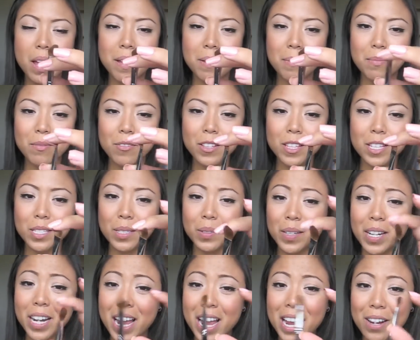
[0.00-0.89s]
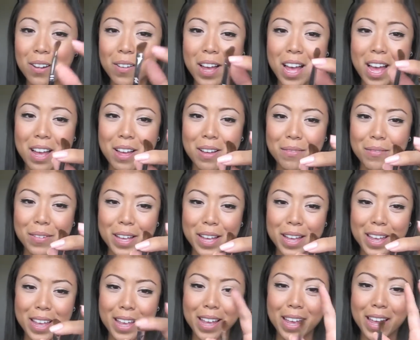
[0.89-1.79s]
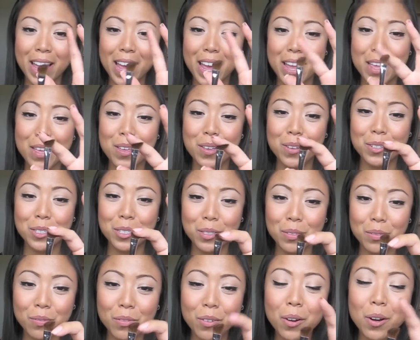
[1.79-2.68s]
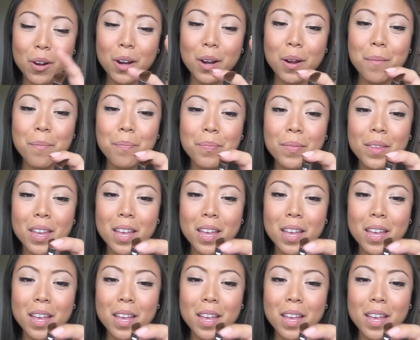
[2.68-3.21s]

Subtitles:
for this one, I don't have a use for,